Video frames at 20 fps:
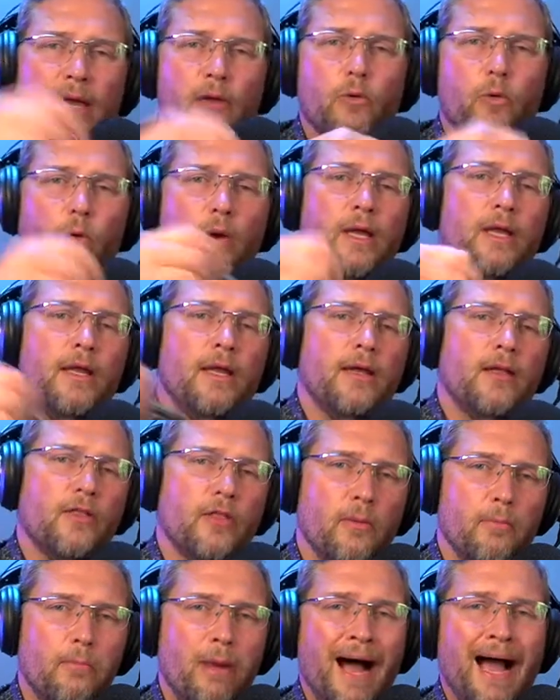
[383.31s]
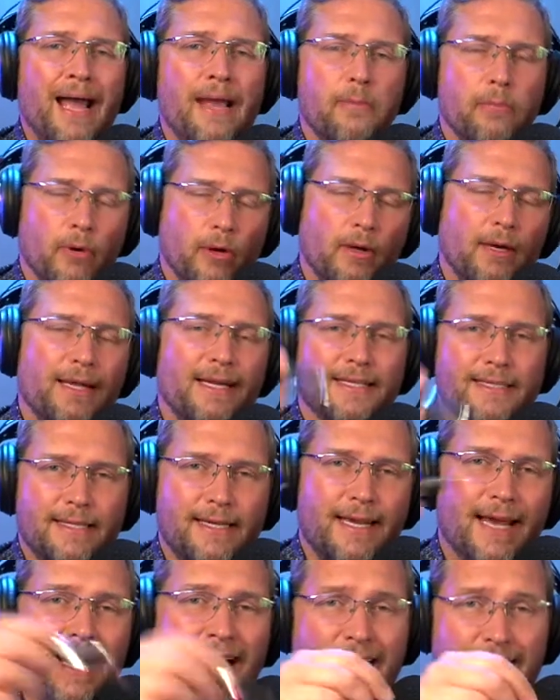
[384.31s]
me reading the Bible is
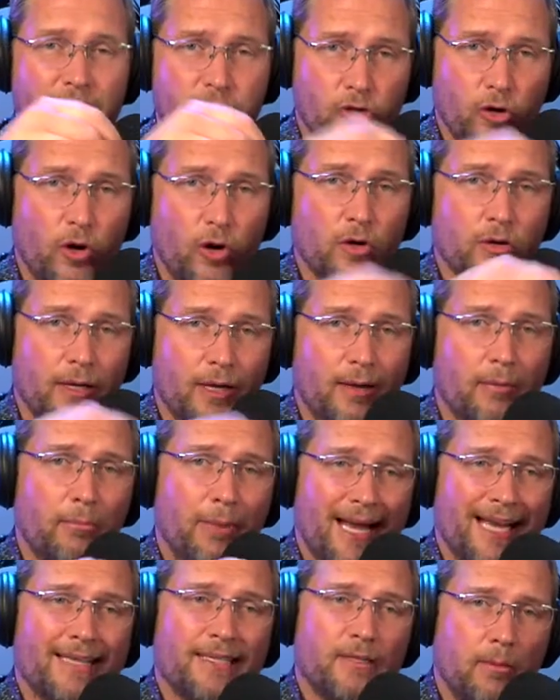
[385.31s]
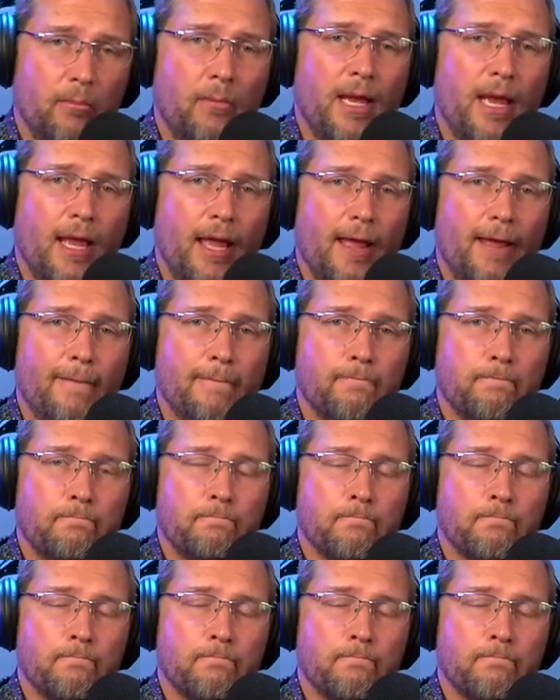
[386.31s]
God talking back to me.